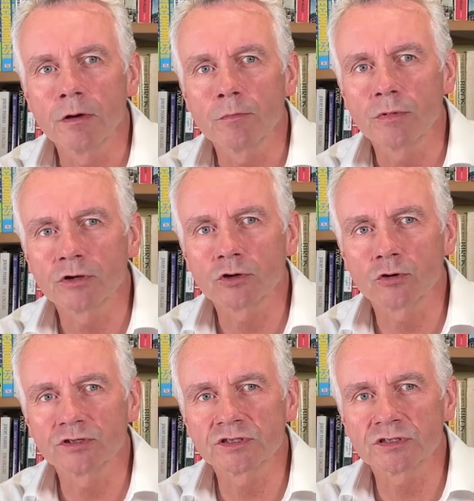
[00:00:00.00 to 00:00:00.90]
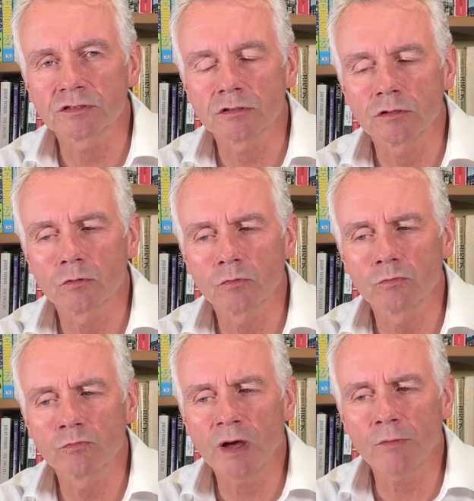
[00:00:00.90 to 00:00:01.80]
But of course,
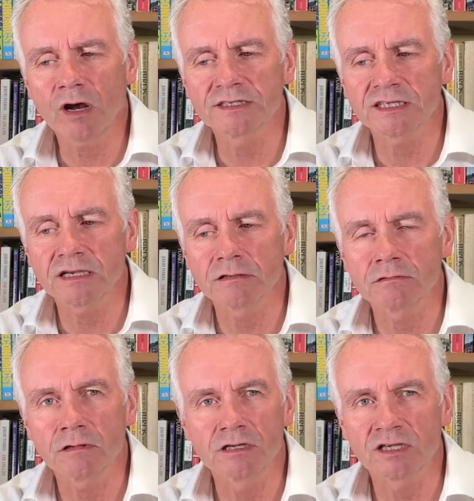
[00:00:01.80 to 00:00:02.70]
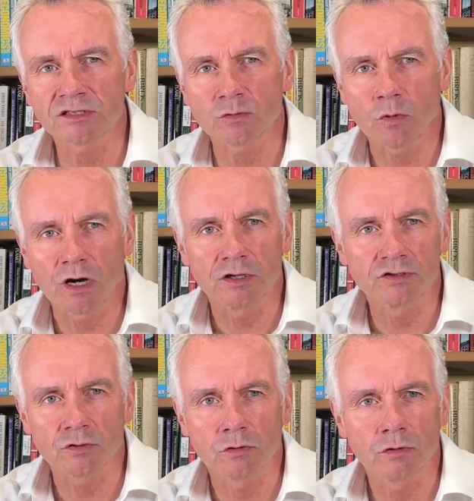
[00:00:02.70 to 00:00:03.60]
memorizing a dozen
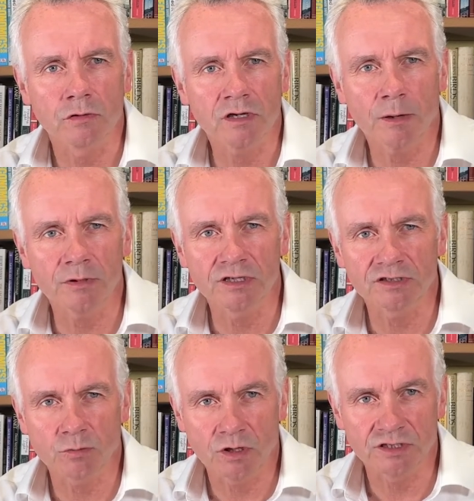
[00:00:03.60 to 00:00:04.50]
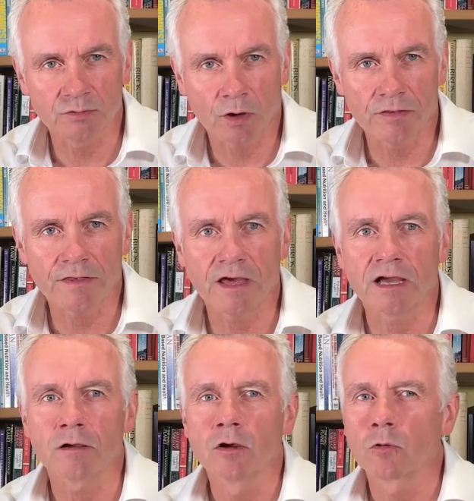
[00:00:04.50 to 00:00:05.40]
words or a couple of dozen words is one thing.